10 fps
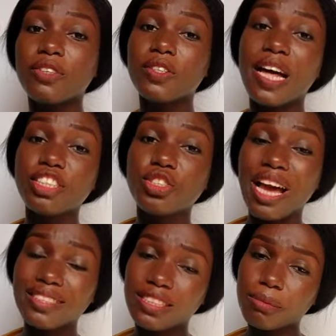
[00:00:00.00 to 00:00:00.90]
after that, you
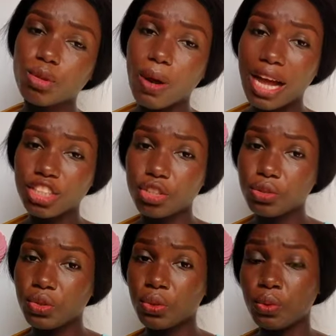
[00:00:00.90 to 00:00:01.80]
ask them to add you
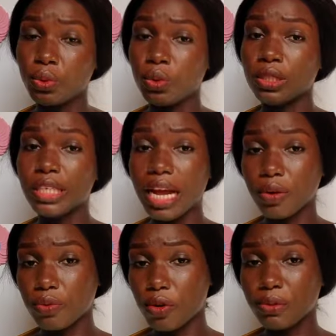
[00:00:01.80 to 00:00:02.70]
to their
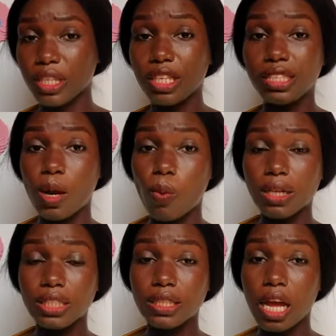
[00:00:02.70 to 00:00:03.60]
groups, either their
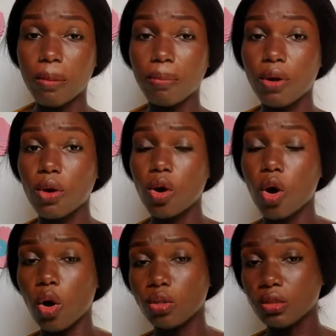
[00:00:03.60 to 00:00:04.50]
WhatsApp
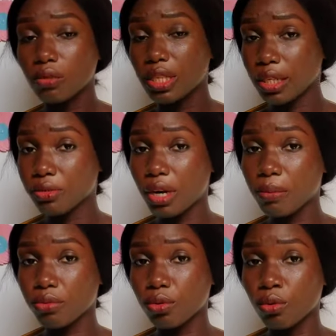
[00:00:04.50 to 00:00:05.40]
or
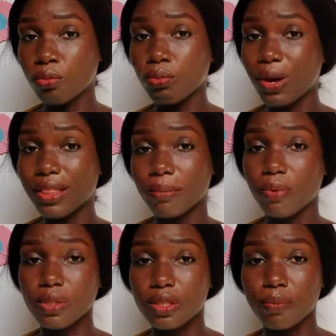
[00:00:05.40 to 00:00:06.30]
Telegram group where they
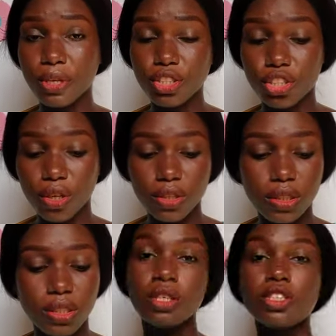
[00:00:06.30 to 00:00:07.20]
post the
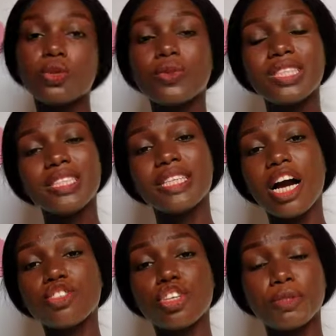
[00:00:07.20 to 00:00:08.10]
pictures. So this is
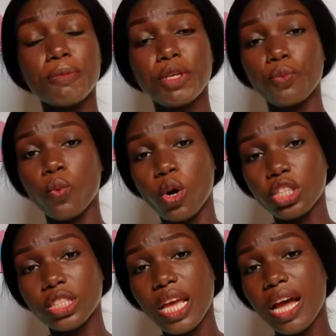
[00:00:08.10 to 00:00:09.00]
how dropshipping
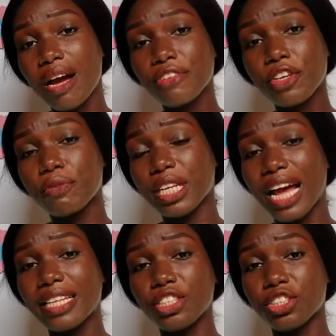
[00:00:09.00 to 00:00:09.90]
works. After you've been
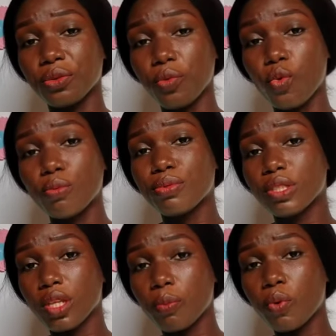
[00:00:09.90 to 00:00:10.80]
added to the
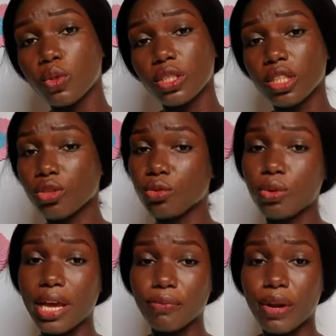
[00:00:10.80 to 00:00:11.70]
groups, they post, they
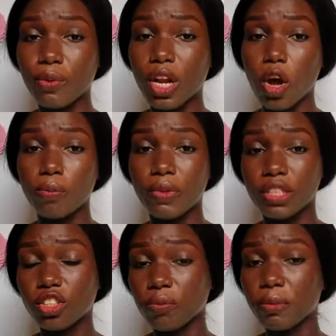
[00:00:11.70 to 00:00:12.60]
do a regular
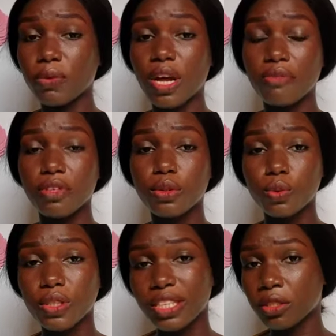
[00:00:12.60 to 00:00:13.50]
update. Some people every 2
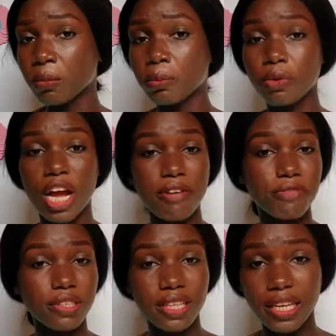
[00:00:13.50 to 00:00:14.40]
days, some people
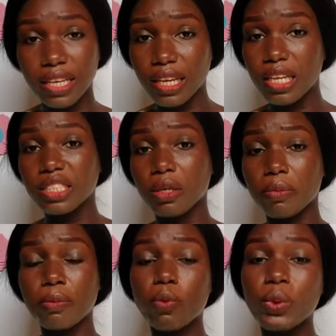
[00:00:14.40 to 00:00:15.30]
every day,
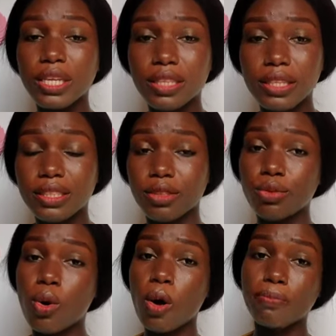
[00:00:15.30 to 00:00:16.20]
some people weekly, they
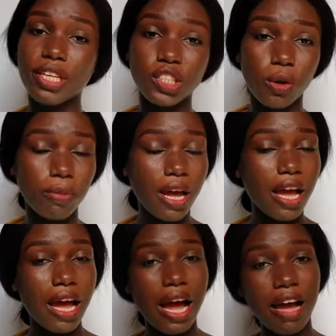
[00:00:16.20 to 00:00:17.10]
do updates of
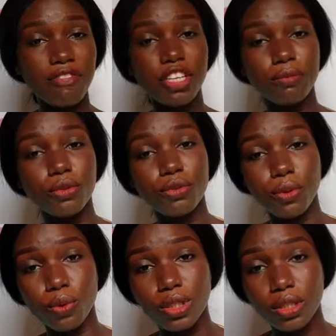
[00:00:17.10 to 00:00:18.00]
available
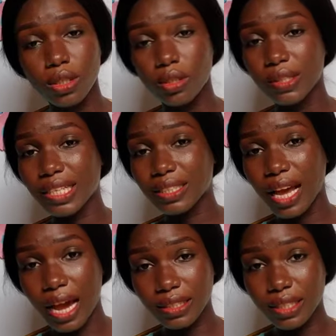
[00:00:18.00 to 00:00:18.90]
goods, their
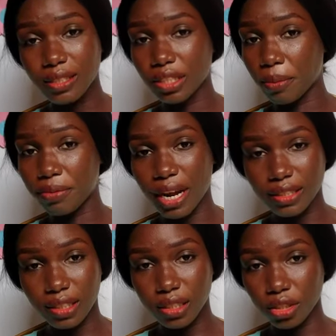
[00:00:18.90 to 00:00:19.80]
sizes, their
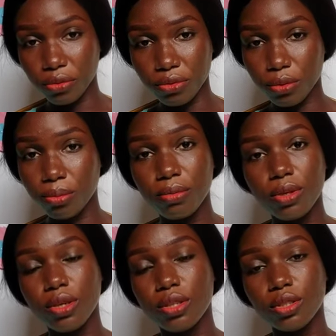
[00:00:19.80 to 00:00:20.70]
prices in the group.
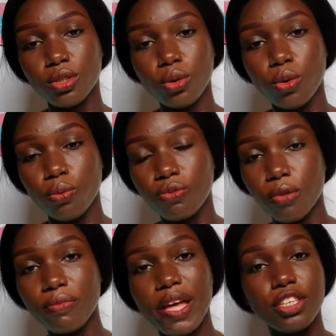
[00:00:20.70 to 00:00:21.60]
So
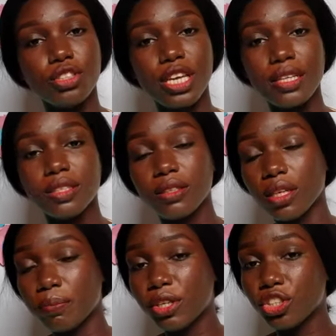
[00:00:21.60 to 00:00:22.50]
from there you get
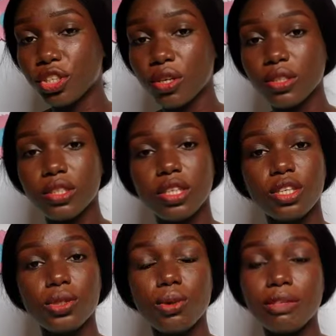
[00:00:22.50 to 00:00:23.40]
the pictures,
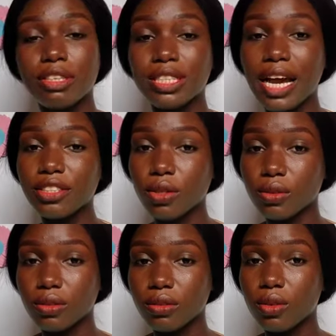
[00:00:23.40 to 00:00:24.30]
you advertise
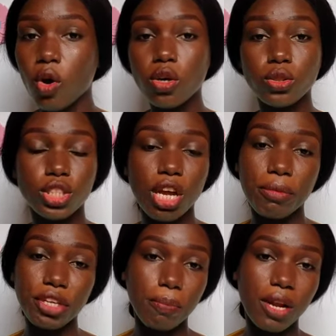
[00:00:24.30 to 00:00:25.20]
on all social
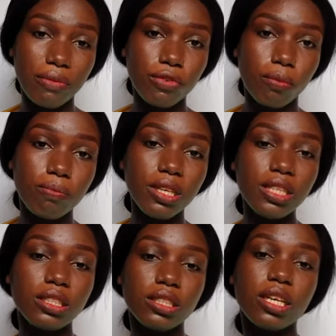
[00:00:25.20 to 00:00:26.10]
media platforms.
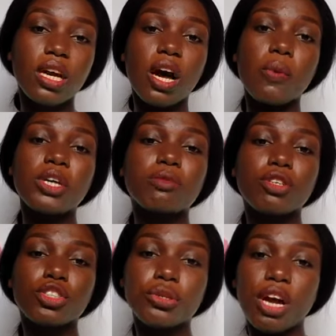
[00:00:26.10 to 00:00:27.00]
Please always
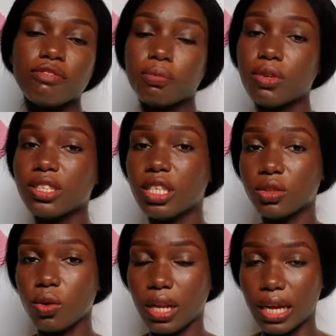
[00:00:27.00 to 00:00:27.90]
make sure you have a
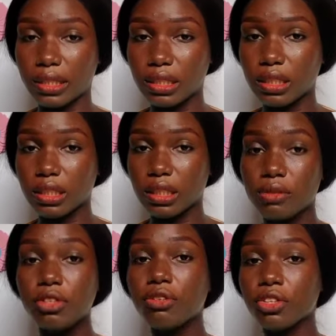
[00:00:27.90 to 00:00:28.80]
presence online.
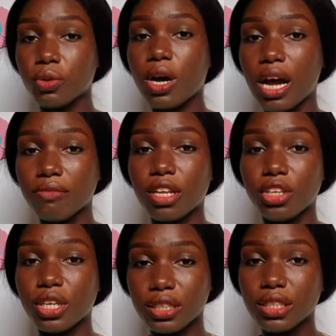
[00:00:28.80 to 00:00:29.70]
Even if you don't have now,
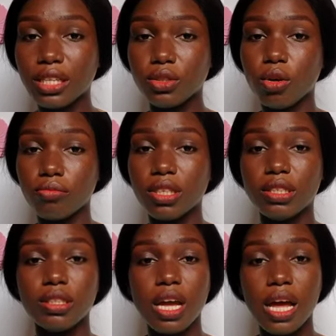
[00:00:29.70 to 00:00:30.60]
you can start
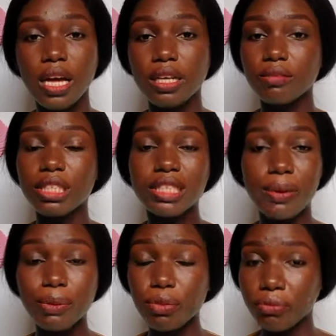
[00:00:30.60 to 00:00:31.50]
something,
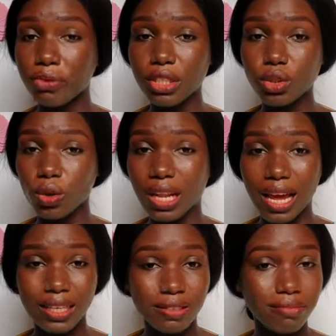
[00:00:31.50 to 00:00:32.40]
interact with friends
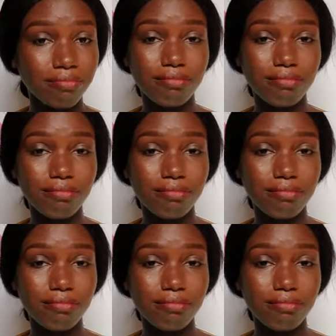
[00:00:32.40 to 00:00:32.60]
online.